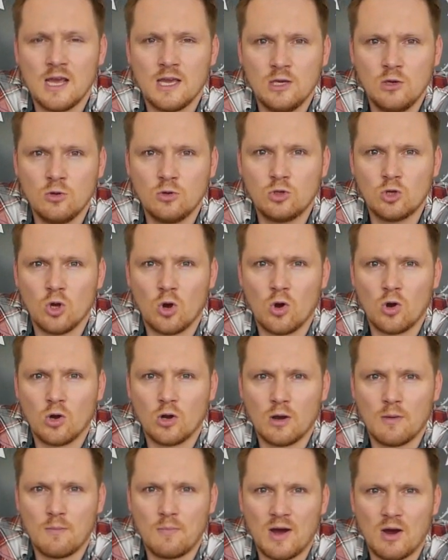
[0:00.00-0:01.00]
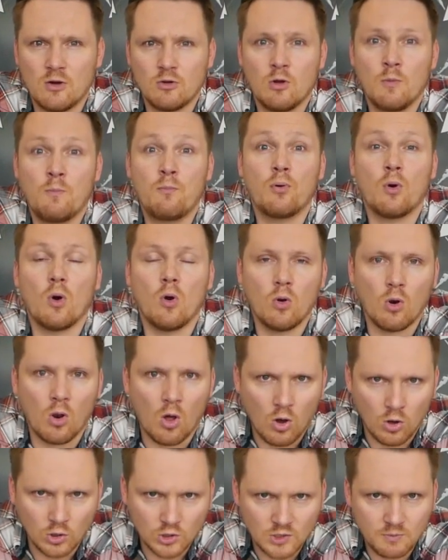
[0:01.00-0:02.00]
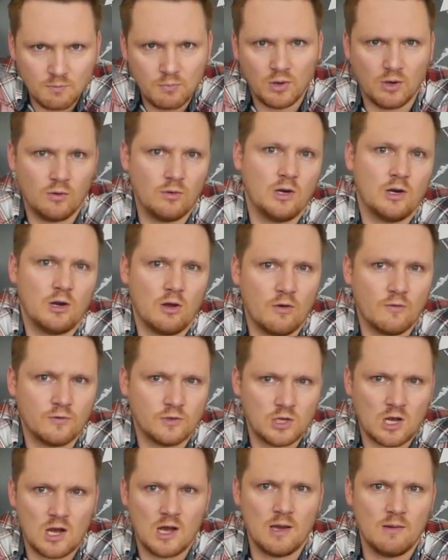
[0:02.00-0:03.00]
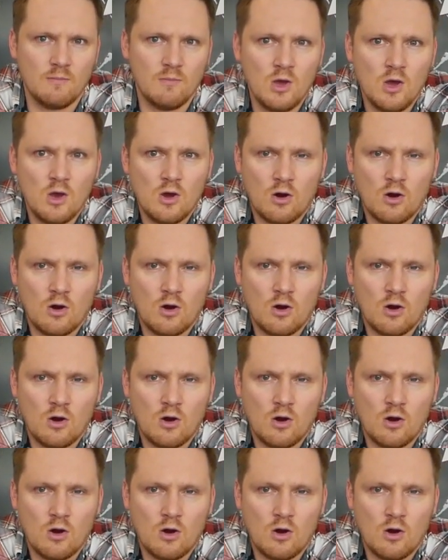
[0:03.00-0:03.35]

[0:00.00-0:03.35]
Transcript: you talk about a prolonged period of time